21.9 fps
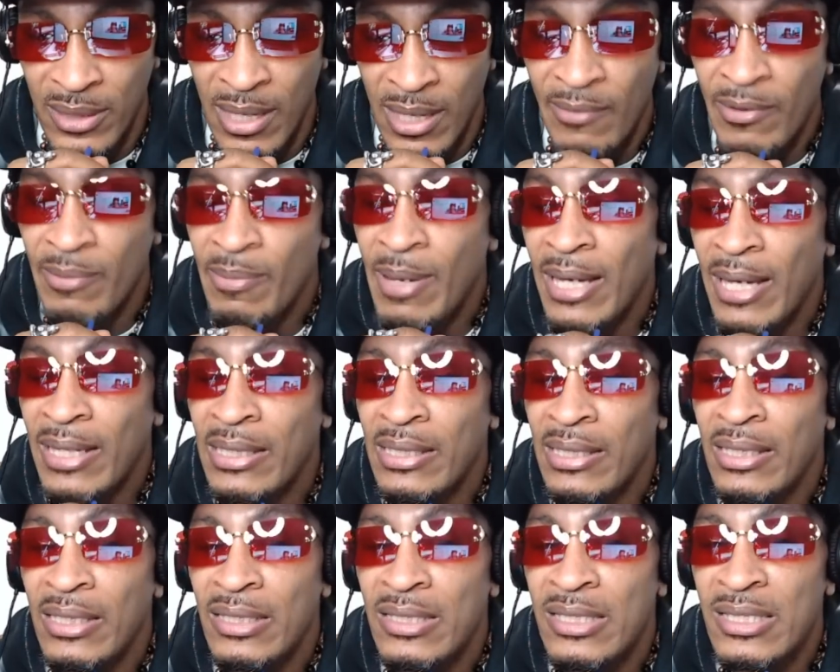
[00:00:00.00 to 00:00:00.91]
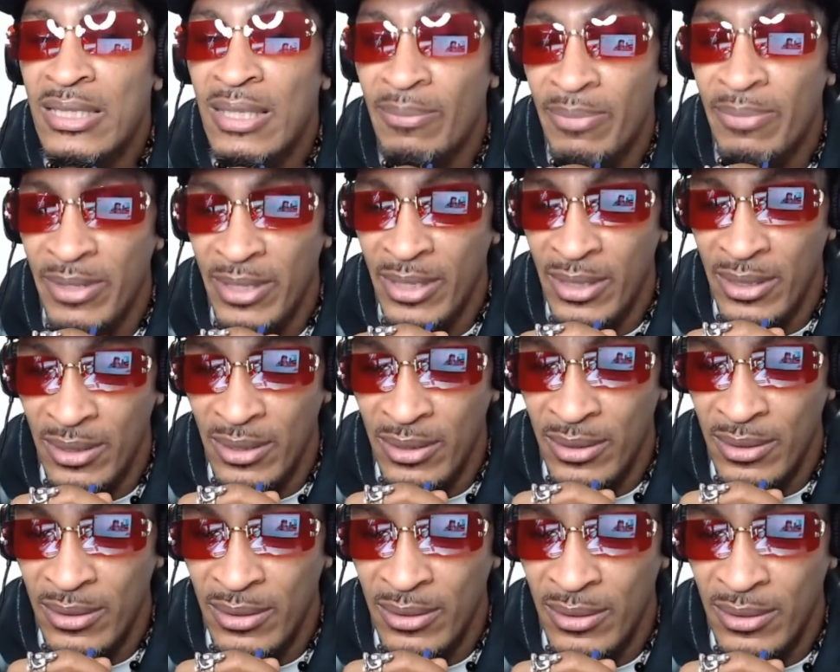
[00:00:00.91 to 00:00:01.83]
Everybody needs something,
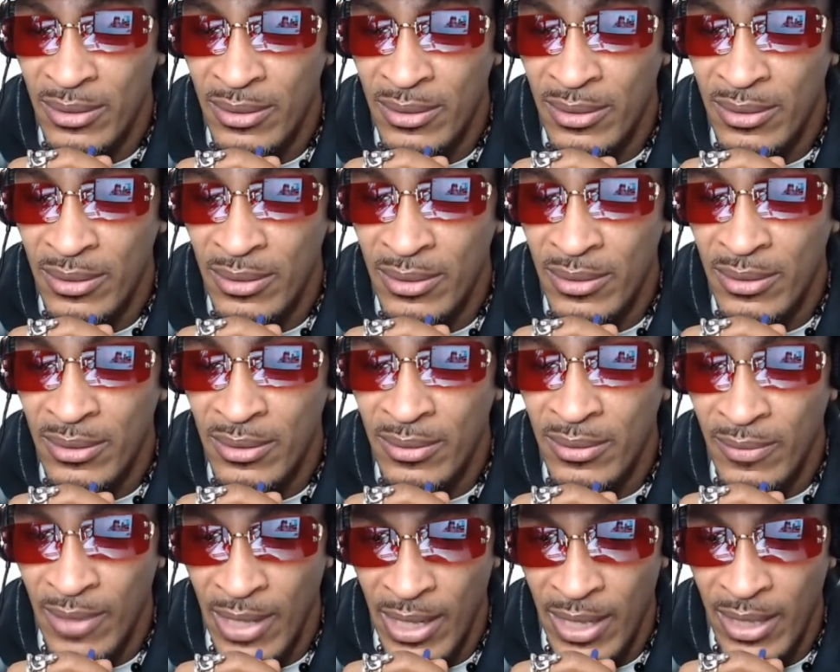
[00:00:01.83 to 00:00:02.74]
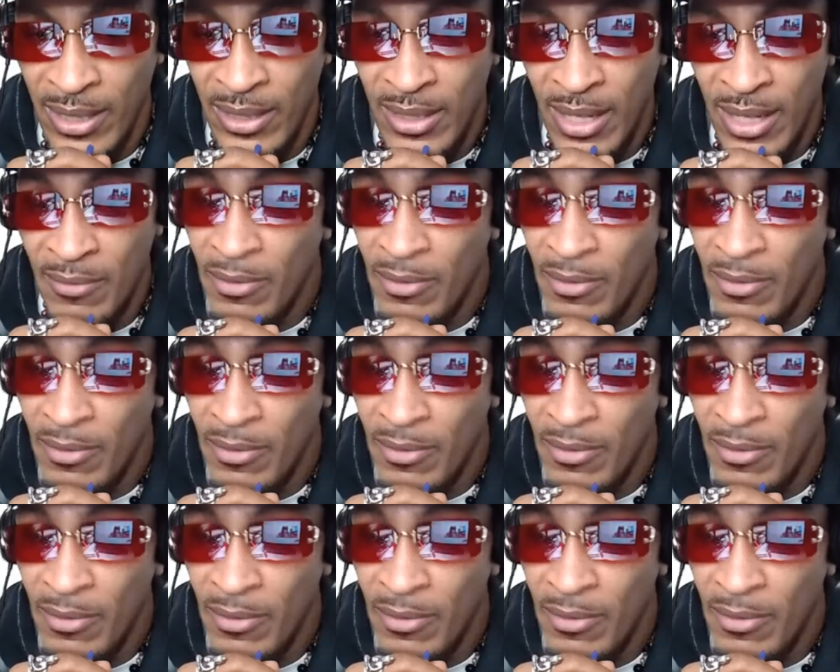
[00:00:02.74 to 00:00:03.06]
right?